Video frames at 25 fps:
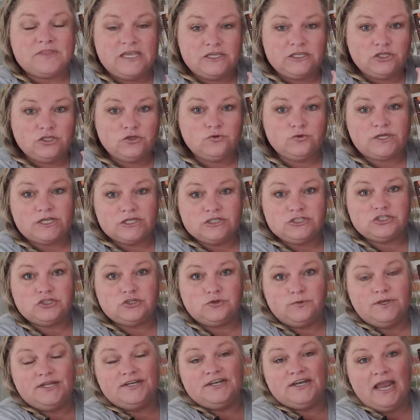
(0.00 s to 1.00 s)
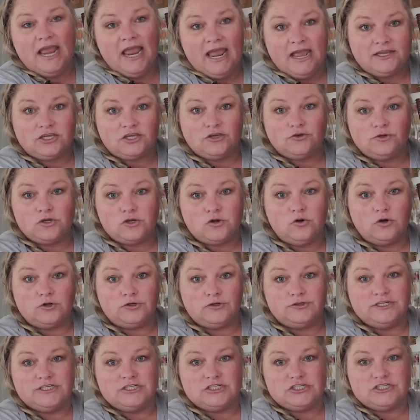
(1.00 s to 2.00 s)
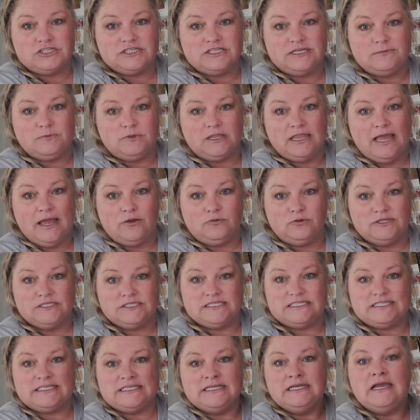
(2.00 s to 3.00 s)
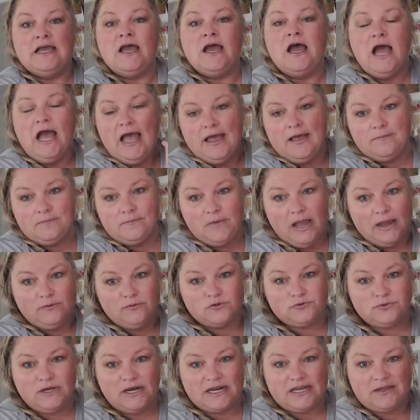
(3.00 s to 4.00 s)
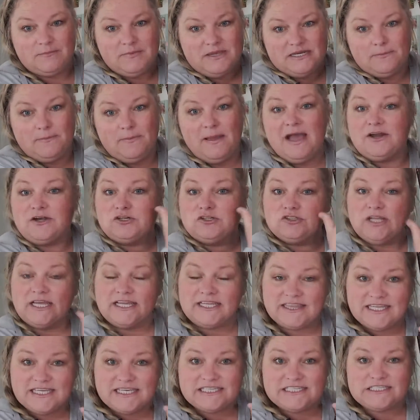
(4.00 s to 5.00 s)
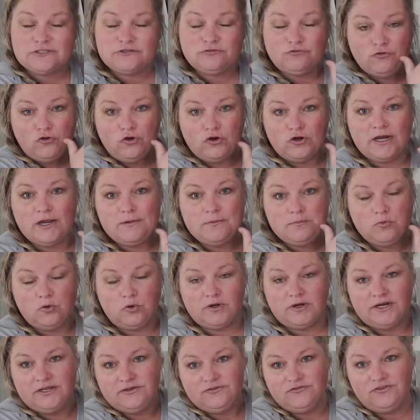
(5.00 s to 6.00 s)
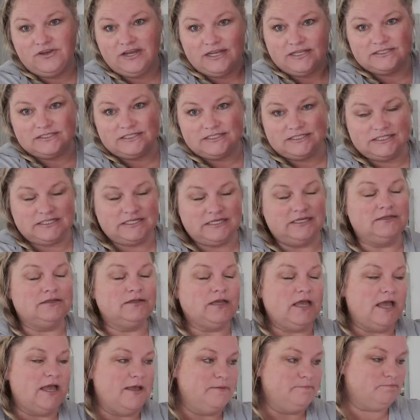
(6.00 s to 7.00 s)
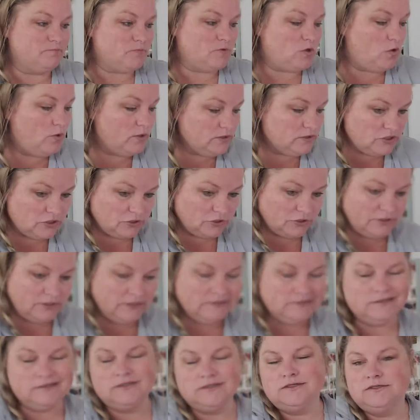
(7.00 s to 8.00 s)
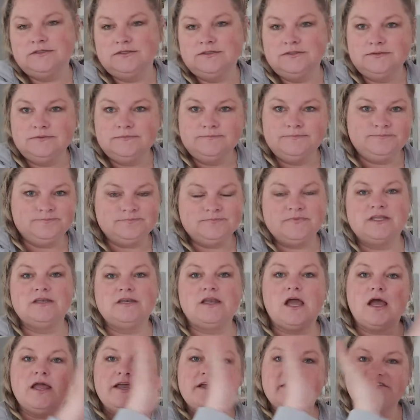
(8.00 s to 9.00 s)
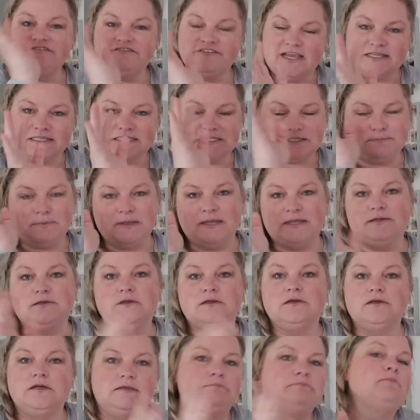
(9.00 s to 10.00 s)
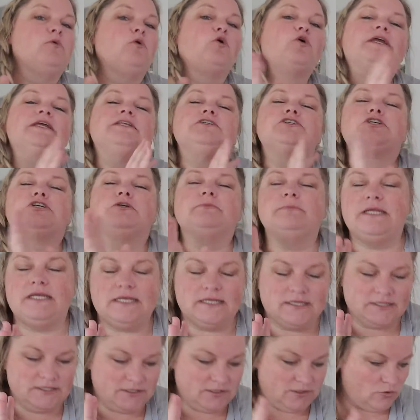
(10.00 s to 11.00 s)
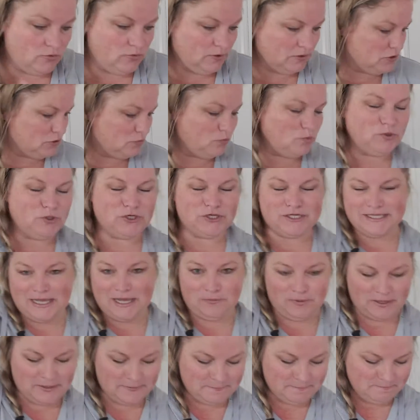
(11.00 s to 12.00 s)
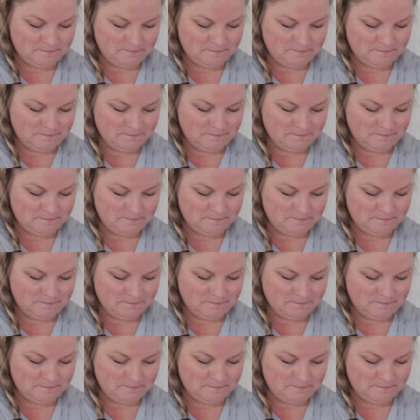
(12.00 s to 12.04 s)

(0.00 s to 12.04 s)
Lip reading: you can do an accurate 1/4 inch seam allowance, I would recommend a pattern like this for a more advanced quilter, not advanced, but a more intermediate quilter, we'll put it that way.